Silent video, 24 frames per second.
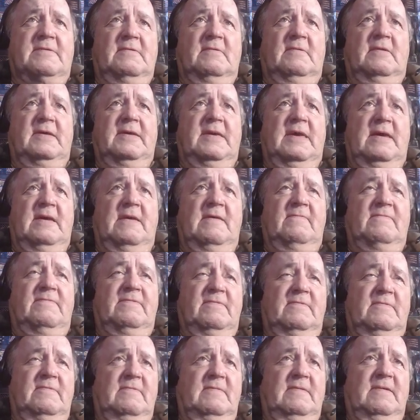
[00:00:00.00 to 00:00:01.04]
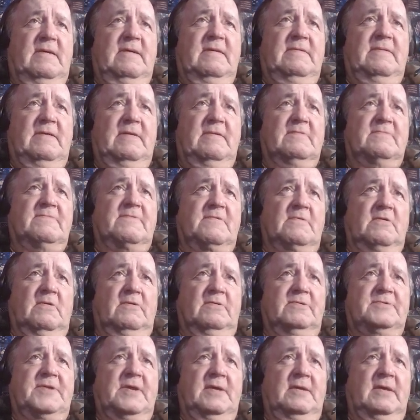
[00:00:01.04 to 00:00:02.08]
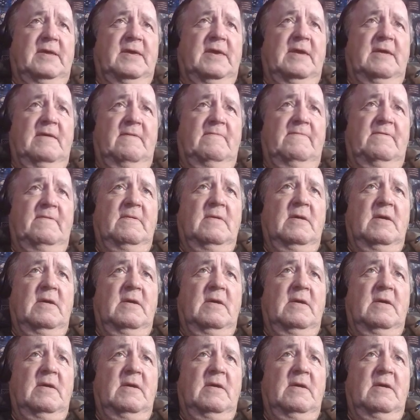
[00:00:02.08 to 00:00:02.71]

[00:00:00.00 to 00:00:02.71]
to leave, and they was told to leave,